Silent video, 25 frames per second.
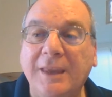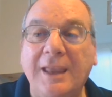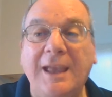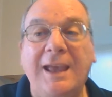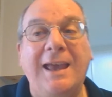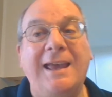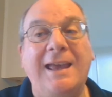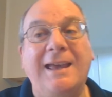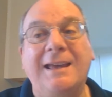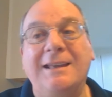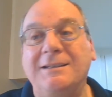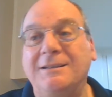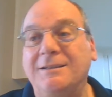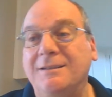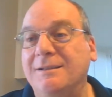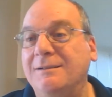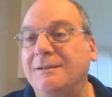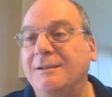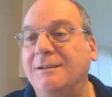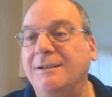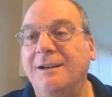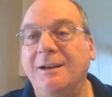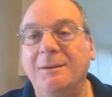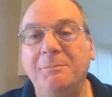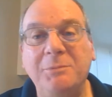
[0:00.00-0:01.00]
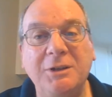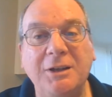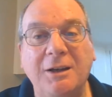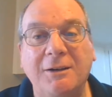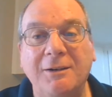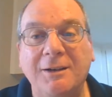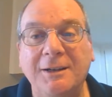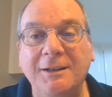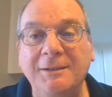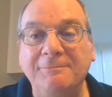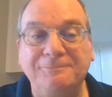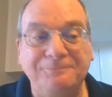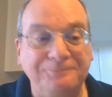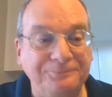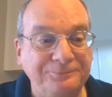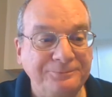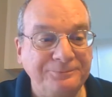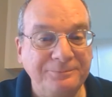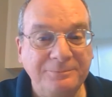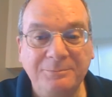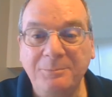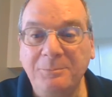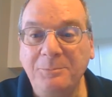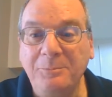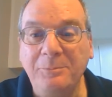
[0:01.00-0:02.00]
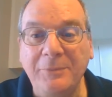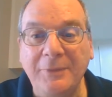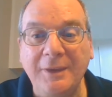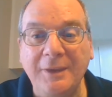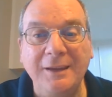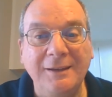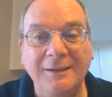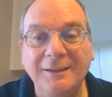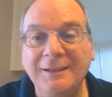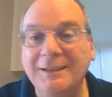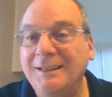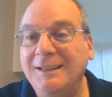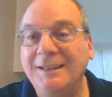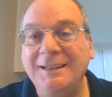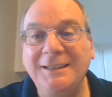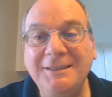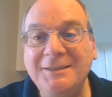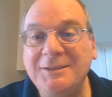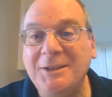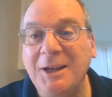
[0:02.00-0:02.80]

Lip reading: And I'm sorry, he's